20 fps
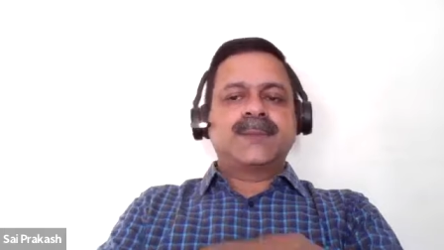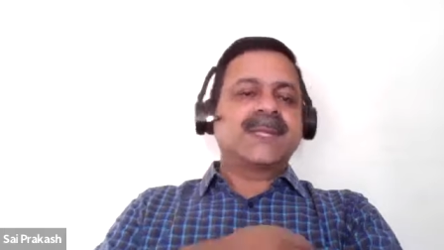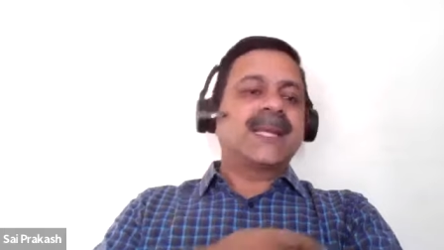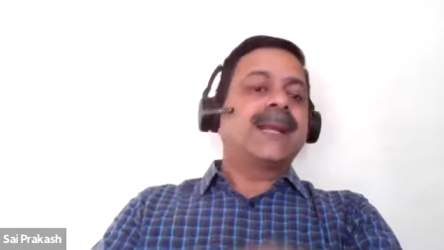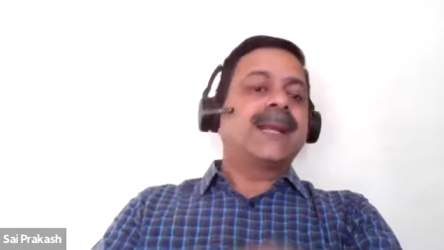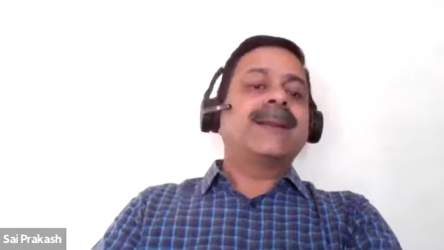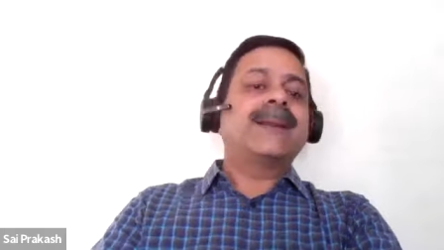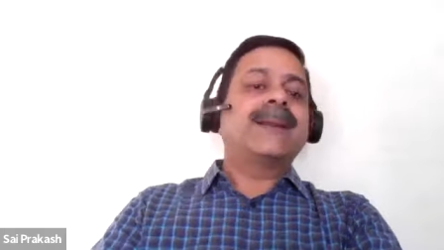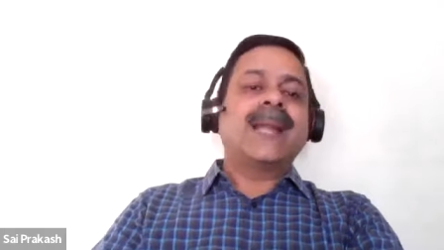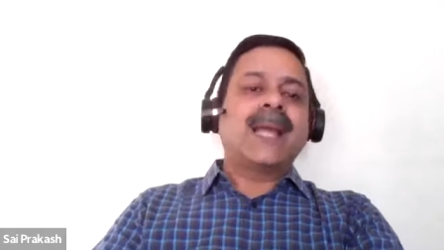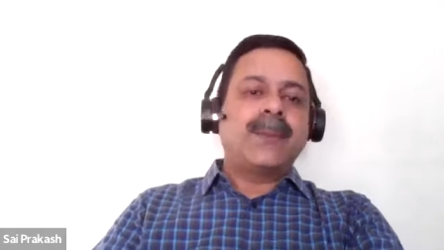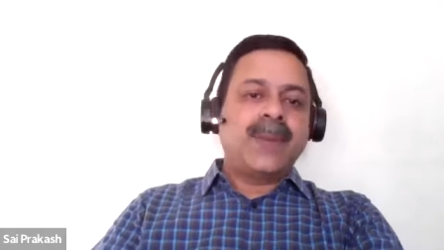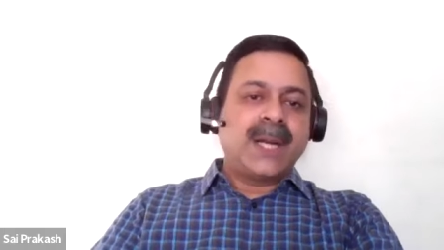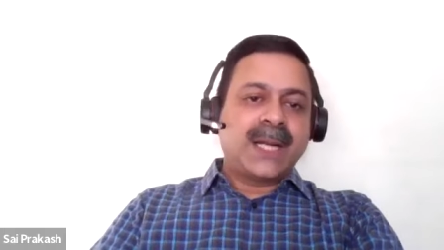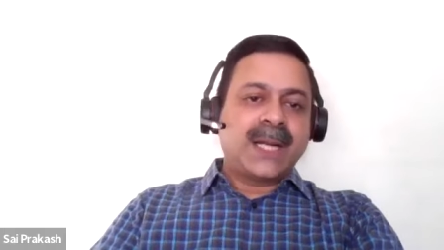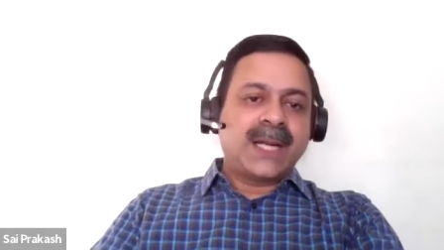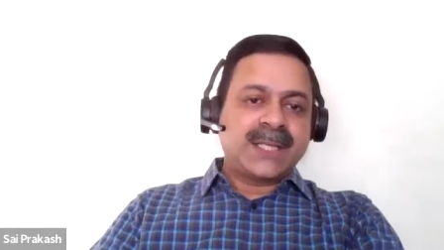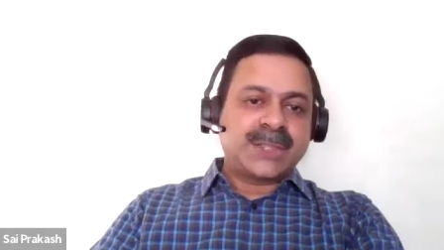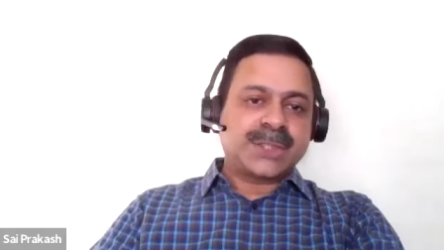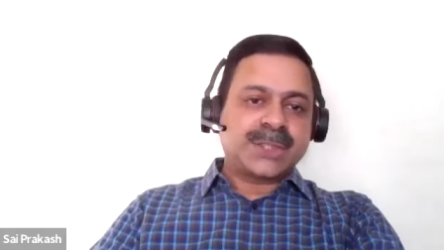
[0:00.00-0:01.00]
site
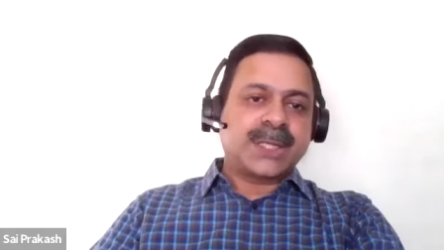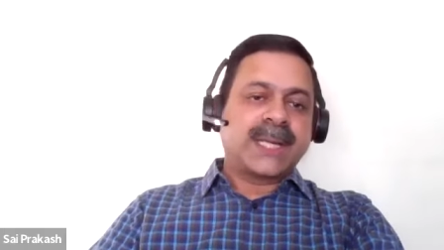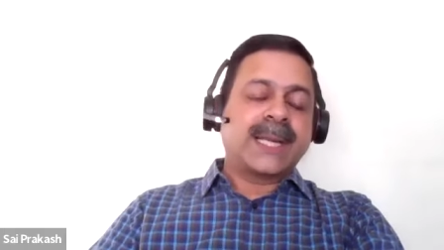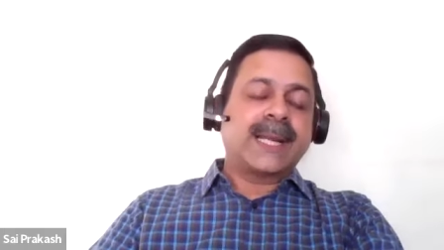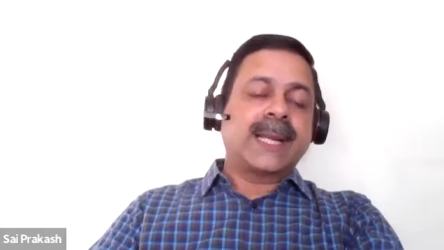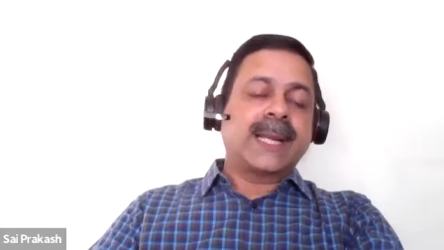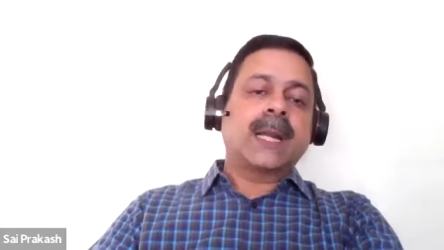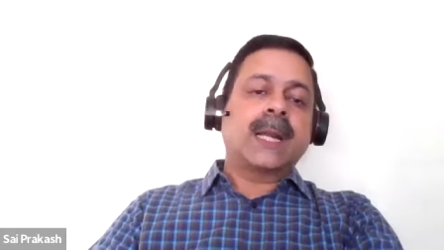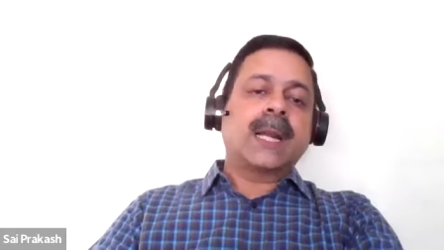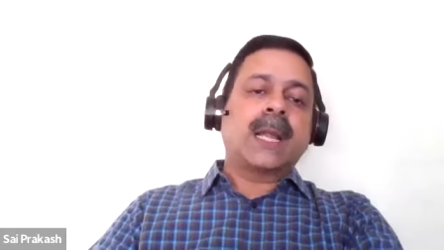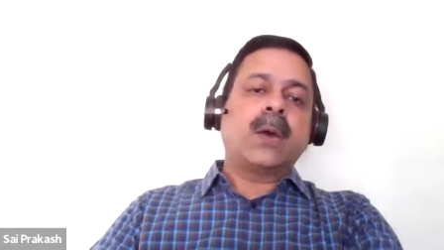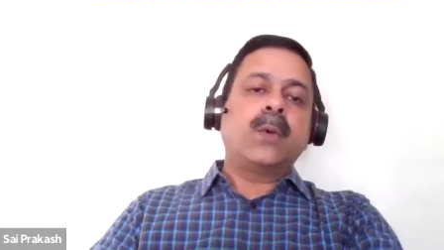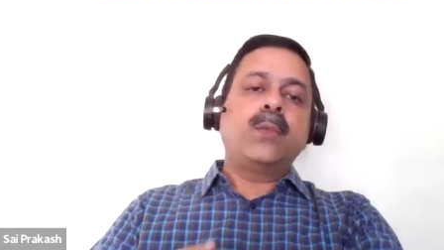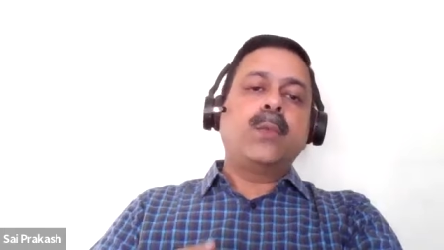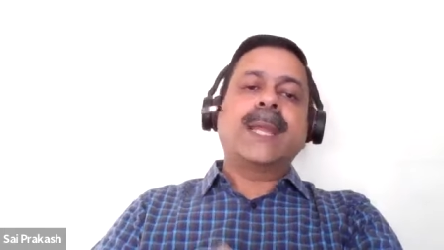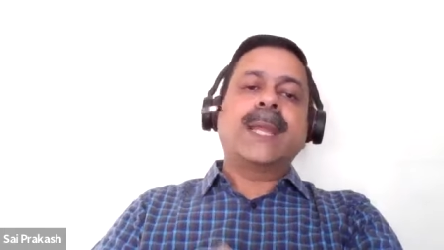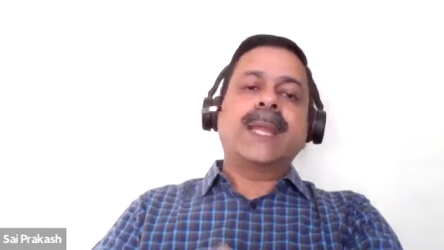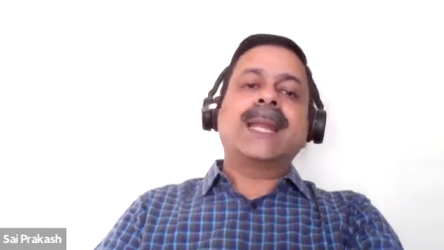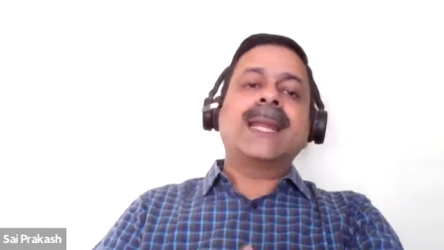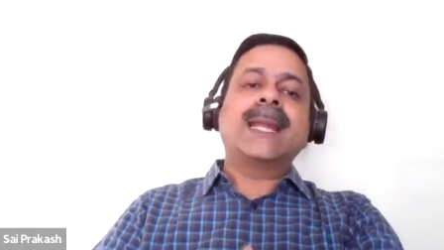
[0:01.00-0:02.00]
reliability engineering and how
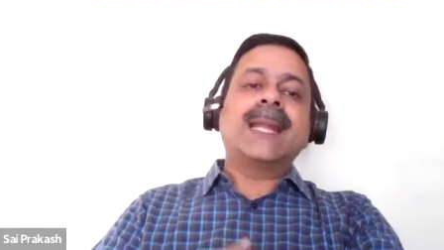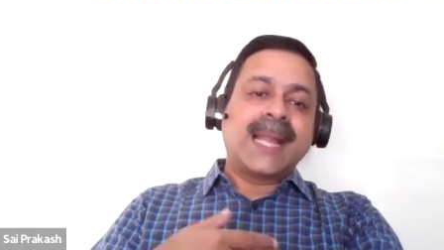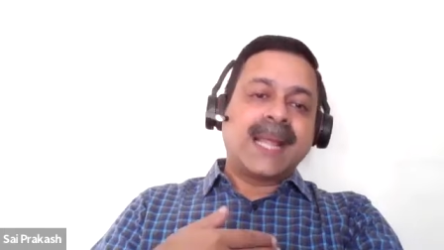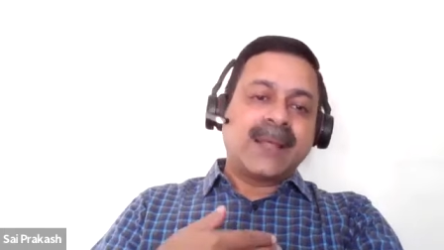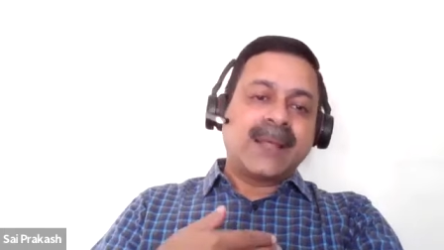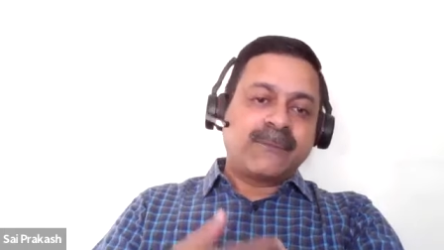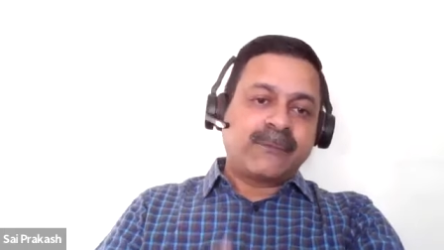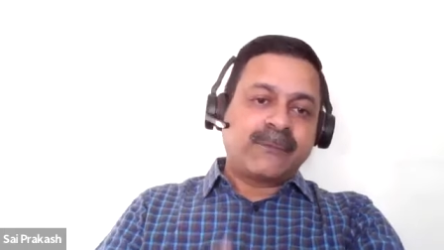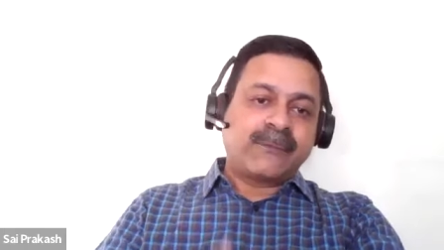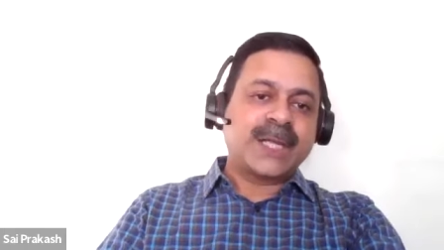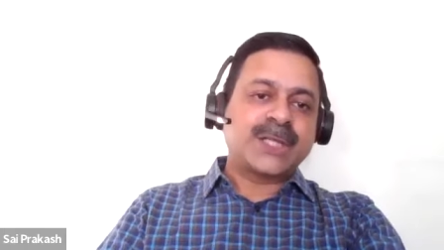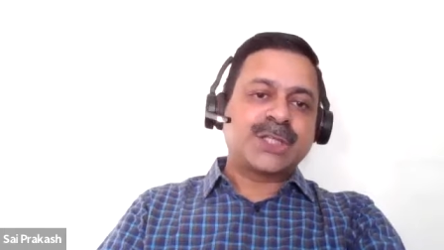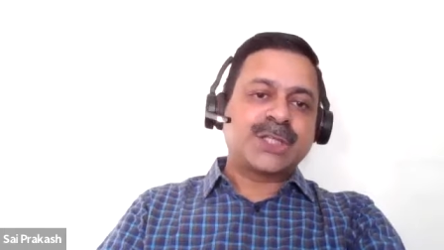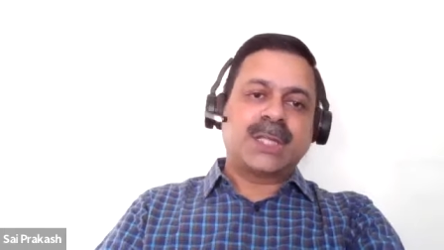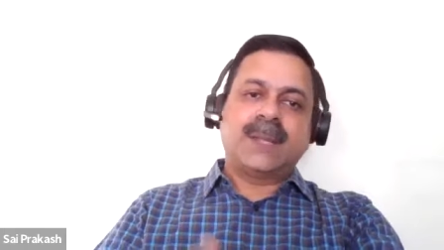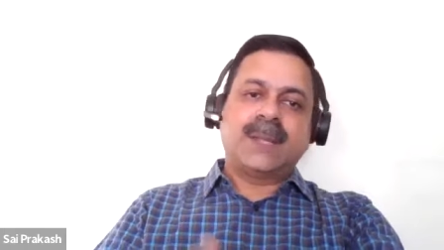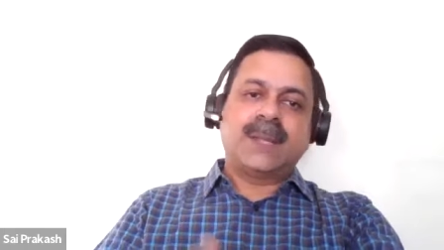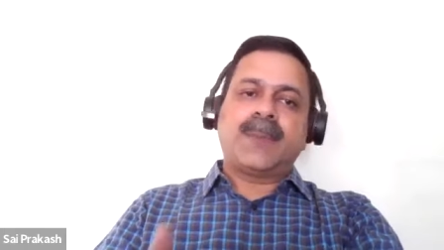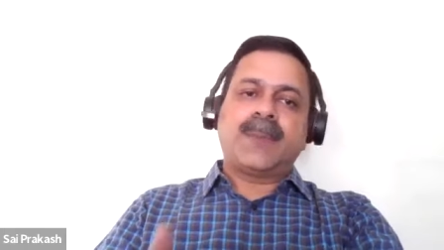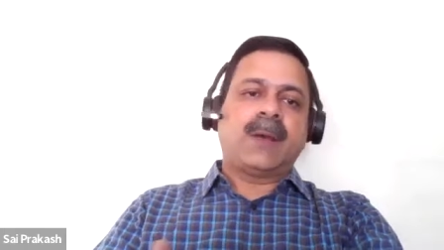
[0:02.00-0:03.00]
we can
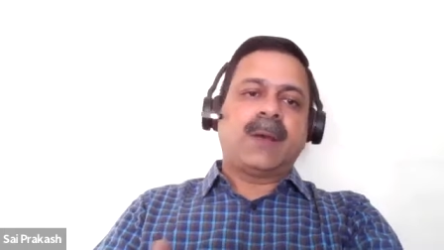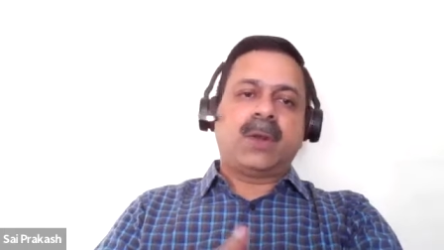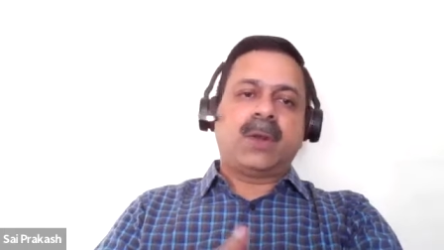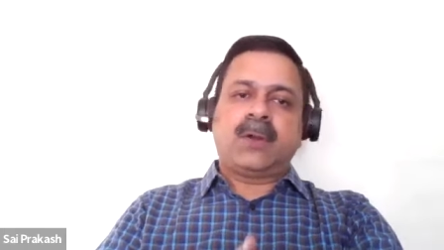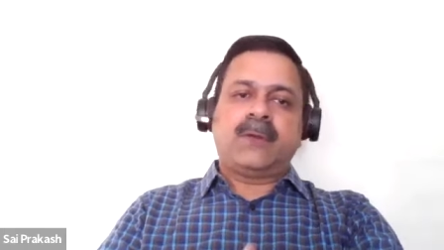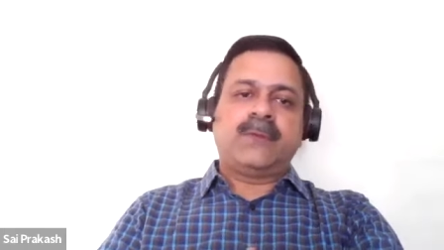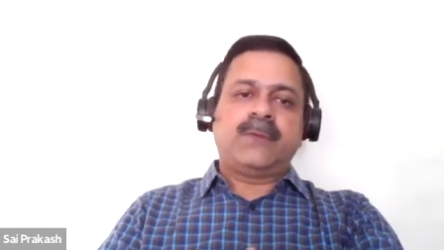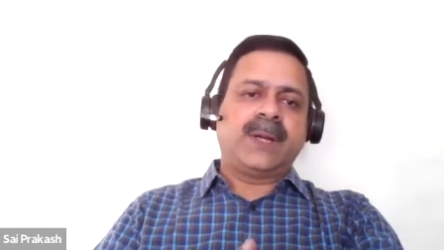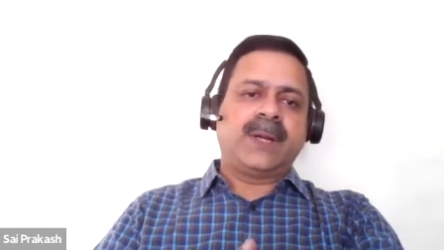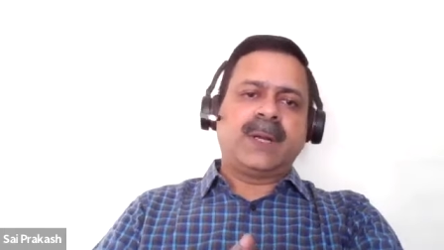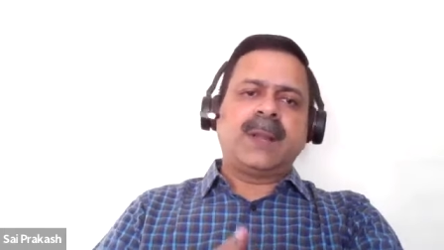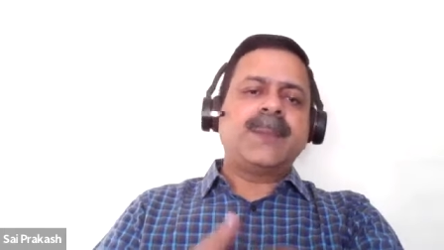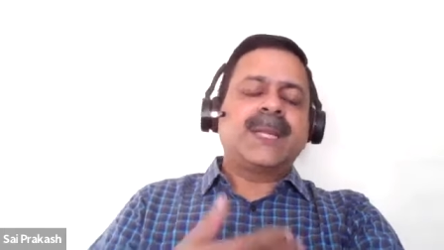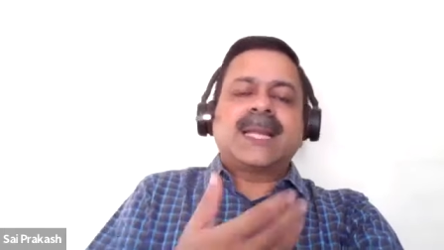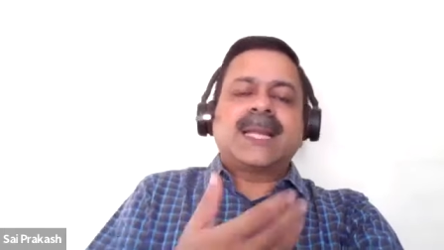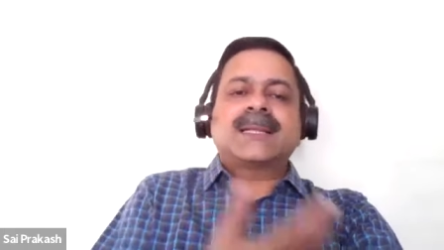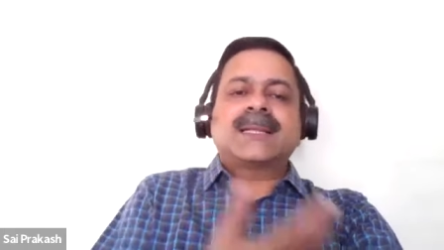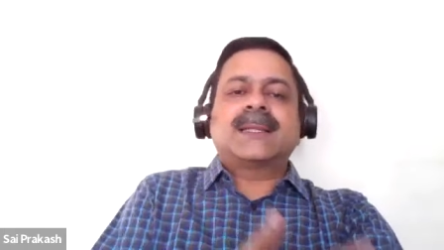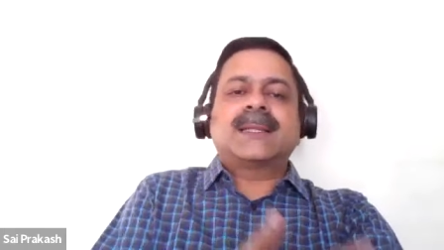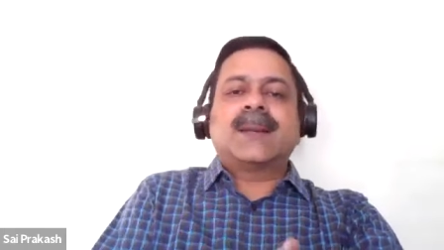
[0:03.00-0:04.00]
leverage the power of it i
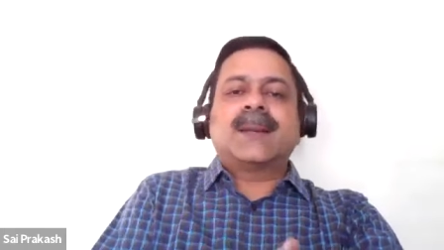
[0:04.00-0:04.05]
mean that,